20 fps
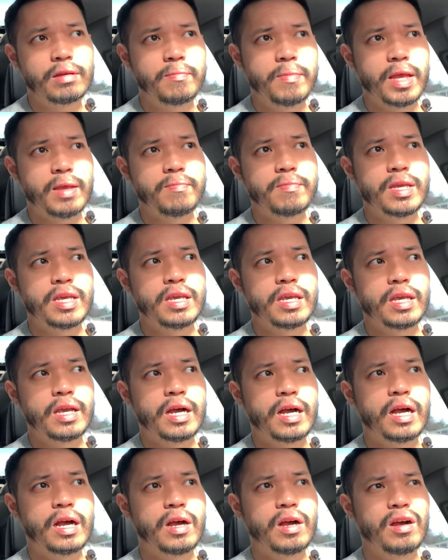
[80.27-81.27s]
maybe
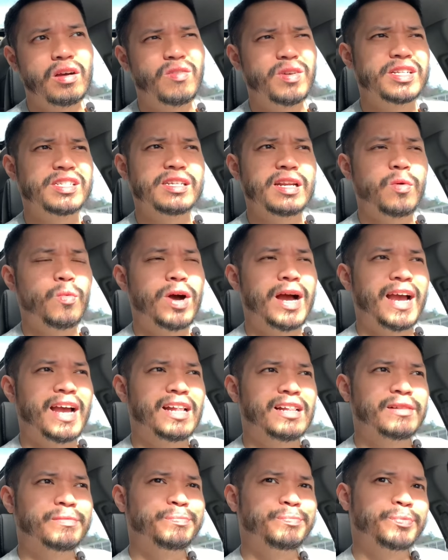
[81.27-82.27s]
uh, once in a
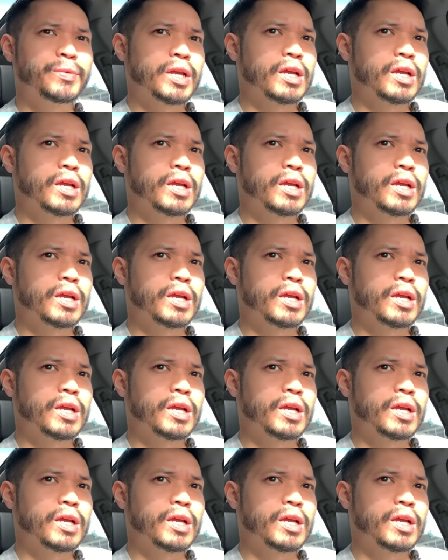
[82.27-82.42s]
while,